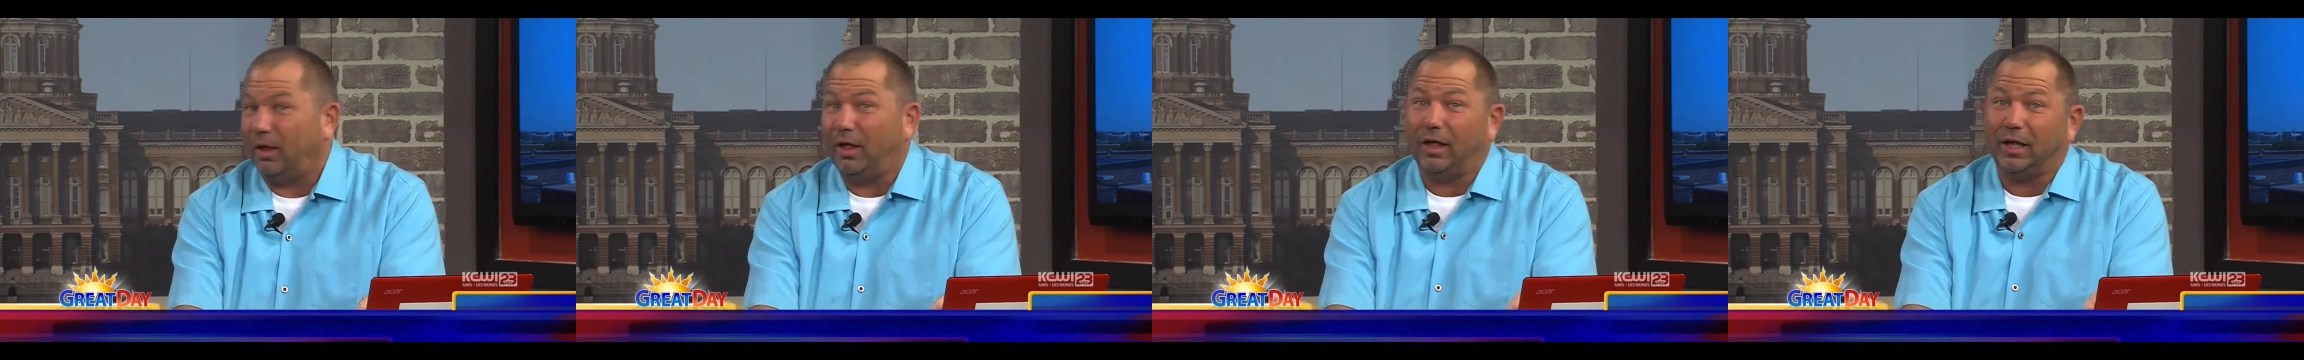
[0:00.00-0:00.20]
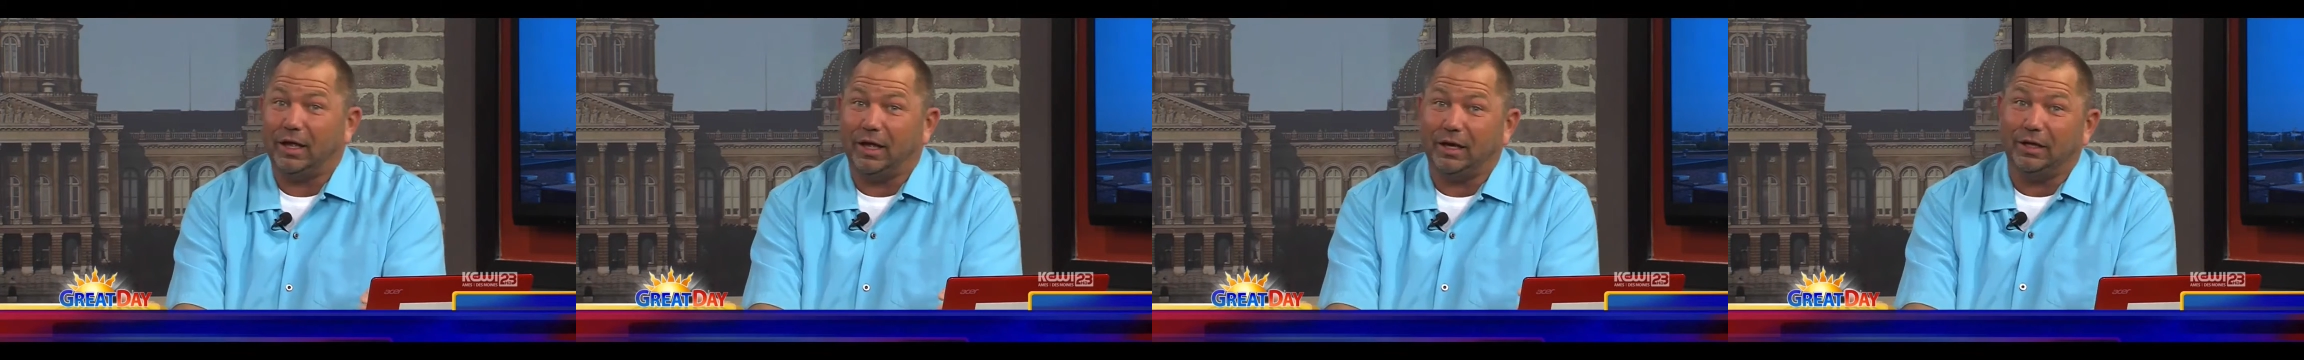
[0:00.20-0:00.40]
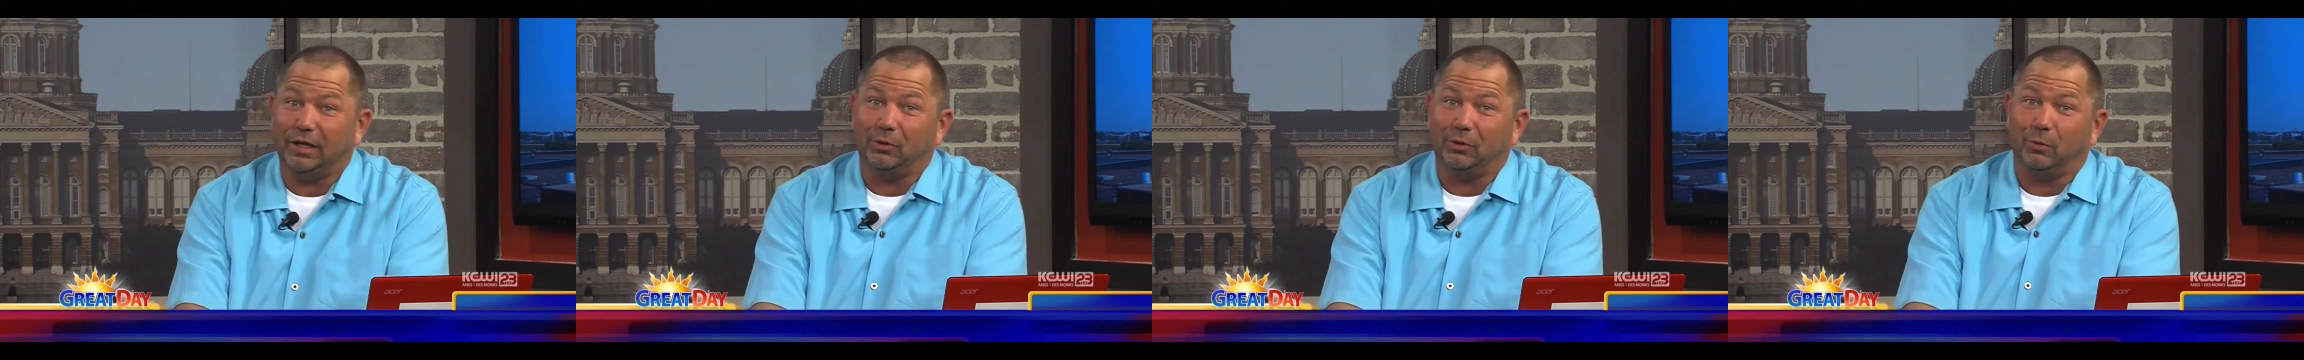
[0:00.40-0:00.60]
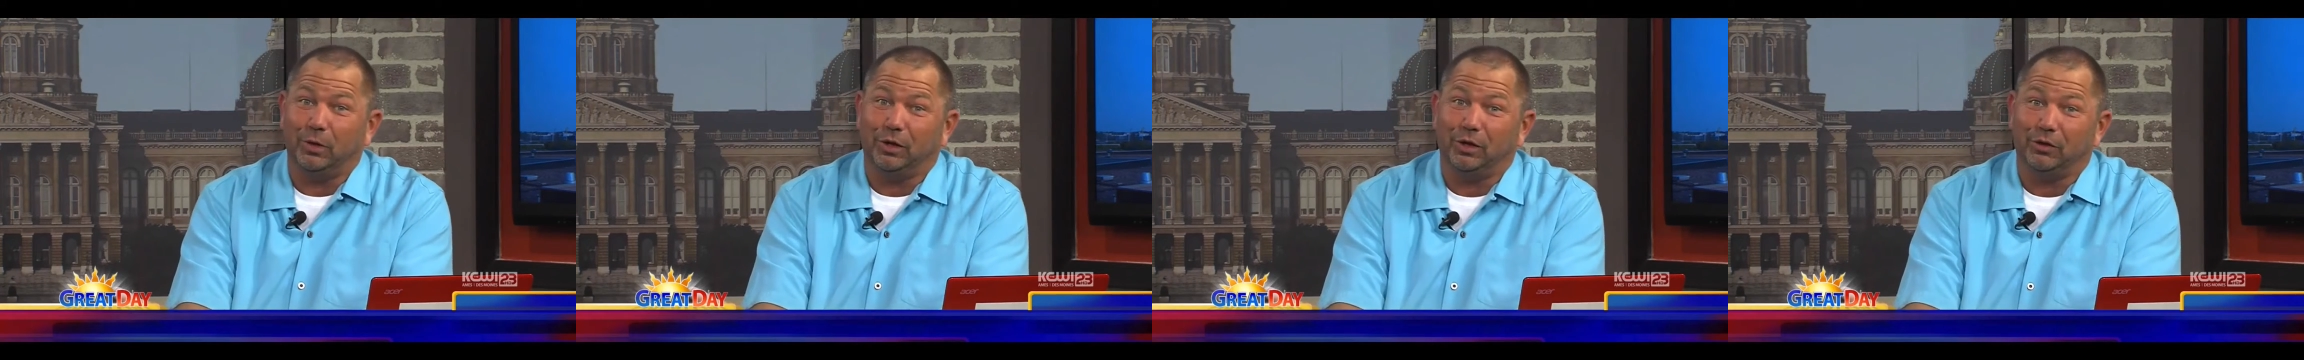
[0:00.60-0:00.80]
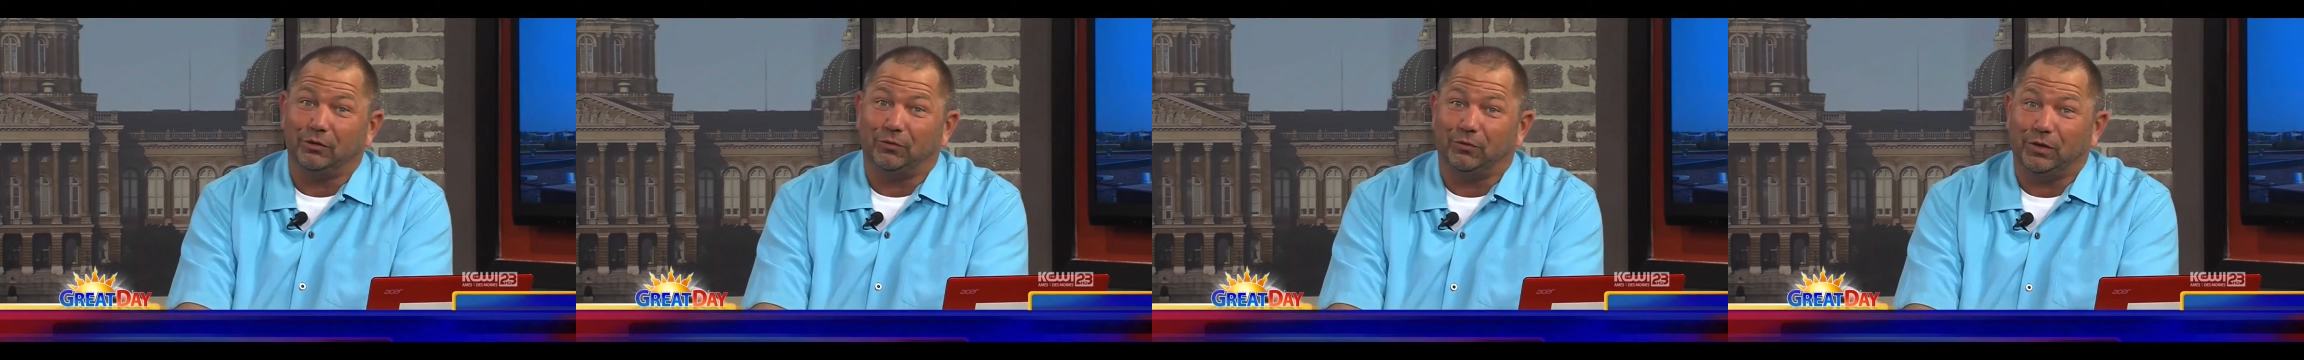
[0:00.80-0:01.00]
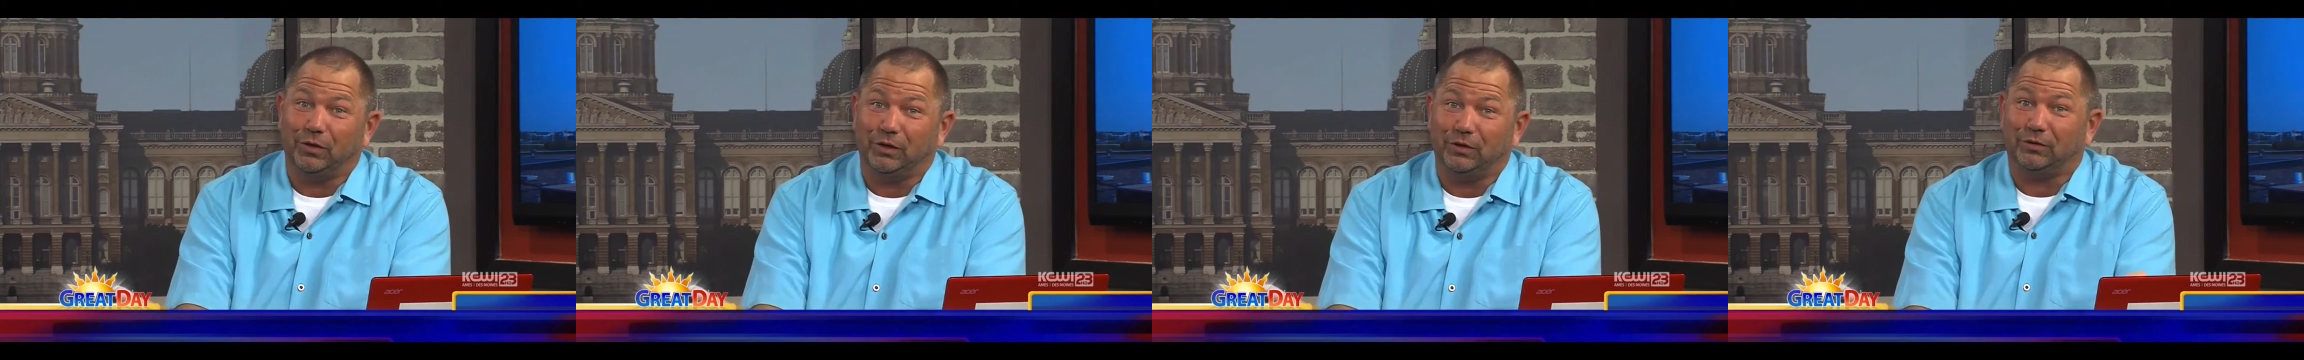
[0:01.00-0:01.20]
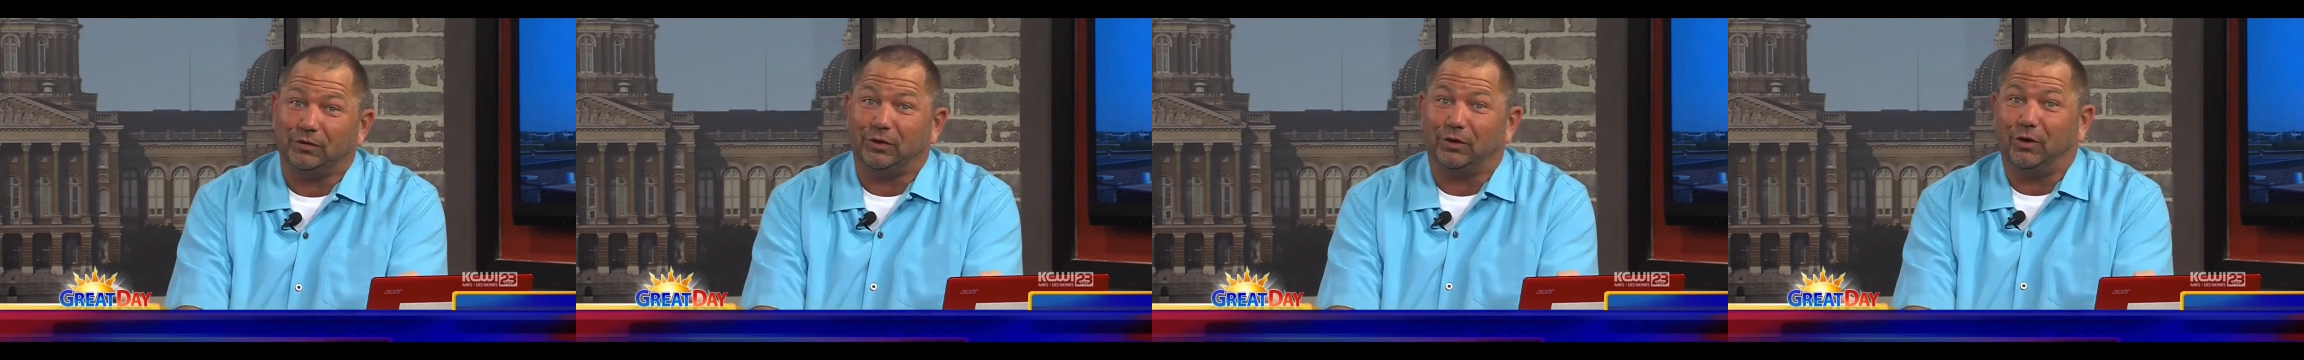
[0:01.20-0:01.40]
well, I got to get the wheels fixed.